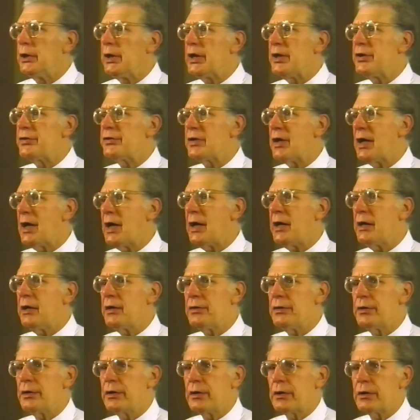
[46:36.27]
is
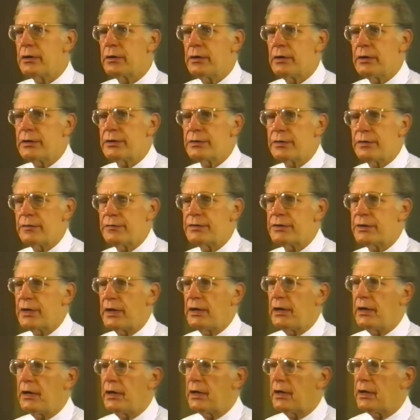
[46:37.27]
higher than the cost of
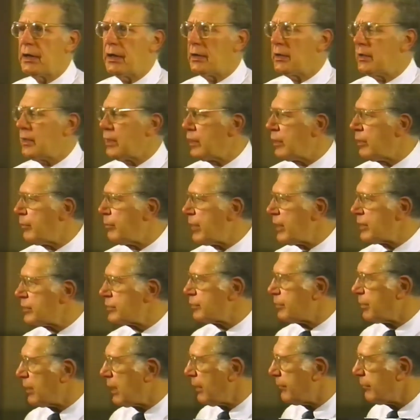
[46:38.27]
sending a kid to the
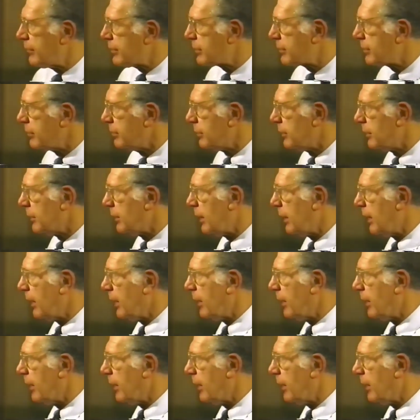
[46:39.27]
best private school in